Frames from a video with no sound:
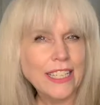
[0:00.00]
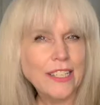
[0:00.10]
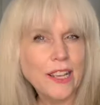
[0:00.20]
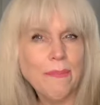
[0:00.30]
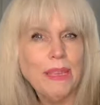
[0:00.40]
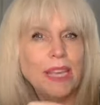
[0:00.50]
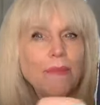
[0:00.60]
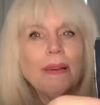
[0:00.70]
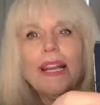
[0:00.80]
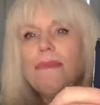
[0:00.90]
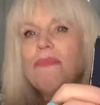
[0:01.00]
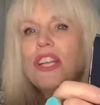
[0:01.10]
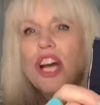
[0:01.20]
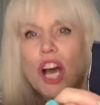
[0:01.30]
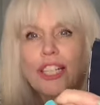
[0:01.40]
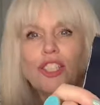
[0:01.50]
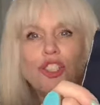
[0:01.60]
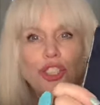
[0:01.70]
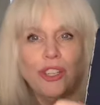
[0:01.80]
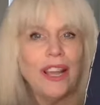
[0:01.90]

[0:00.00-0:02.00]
to me, but I'm not sure.